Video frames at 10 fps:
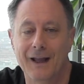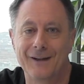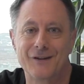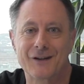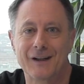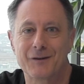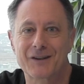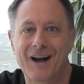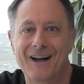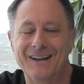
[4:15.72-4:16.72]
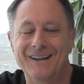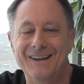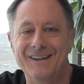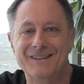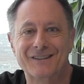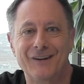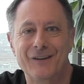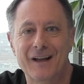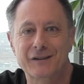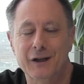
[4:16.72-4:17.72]
and energy levels high. So
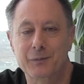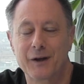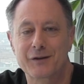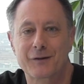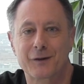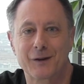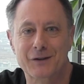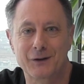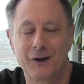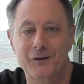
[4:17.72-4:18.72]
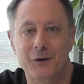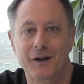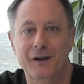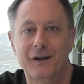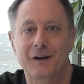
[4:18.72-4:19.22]
that's the explanation of the glycerol drink.